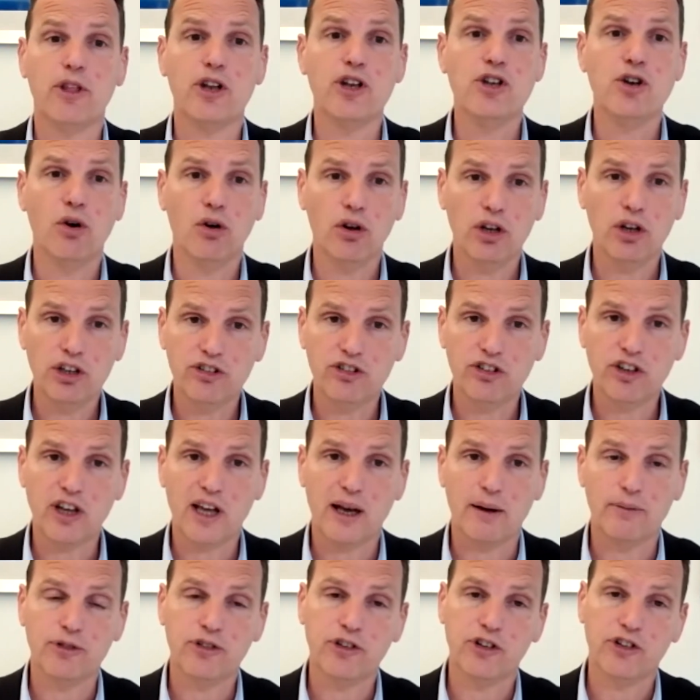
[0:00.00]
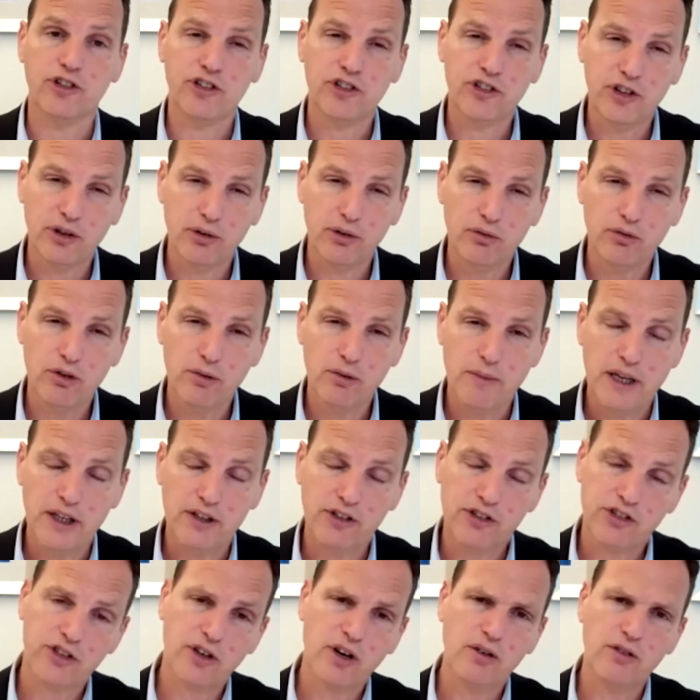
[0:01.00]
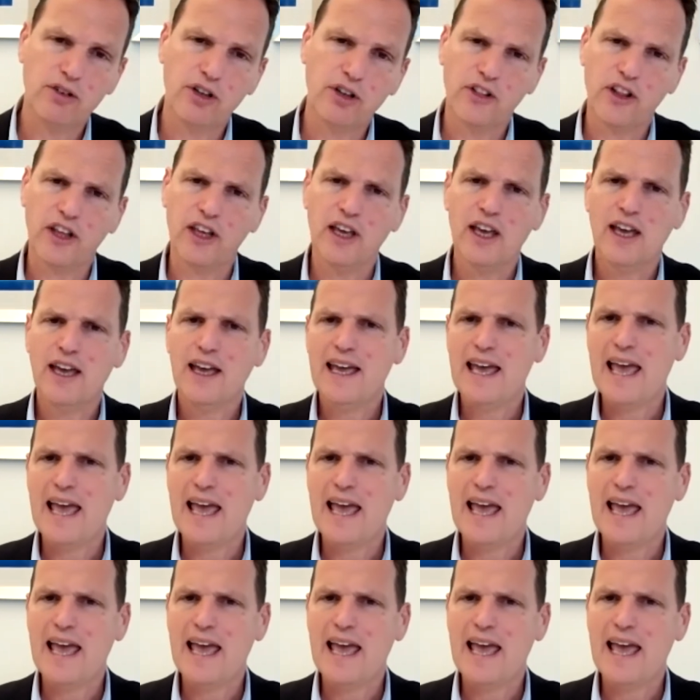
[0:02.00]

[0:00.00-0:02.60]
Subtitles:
knowledge gaps that still remain surrounding the